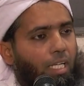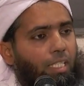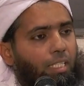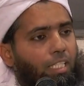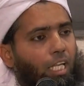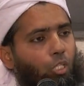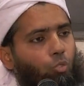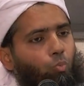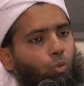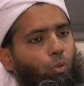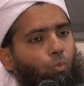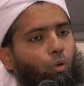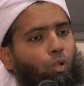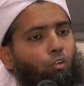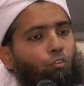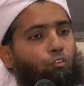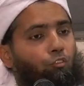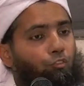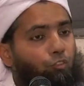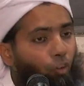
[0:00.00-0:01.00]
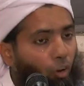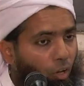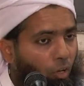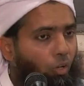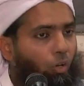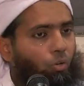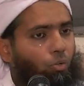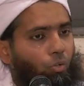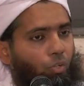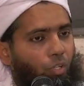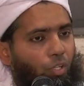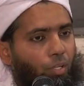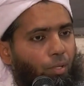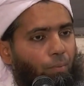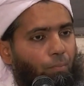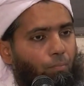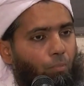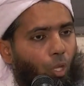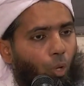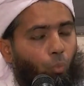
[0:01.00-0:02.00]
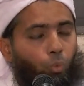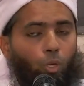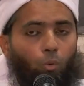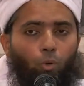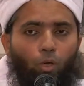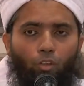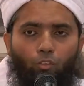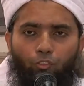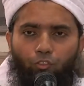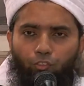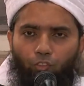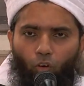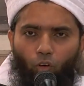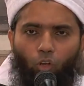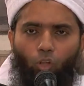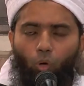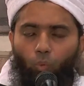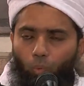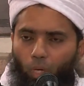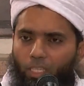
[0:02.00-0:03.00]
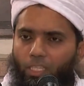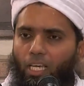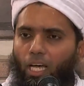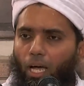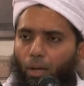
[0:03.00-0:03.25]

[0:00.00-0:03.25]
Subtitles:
that we will follow what the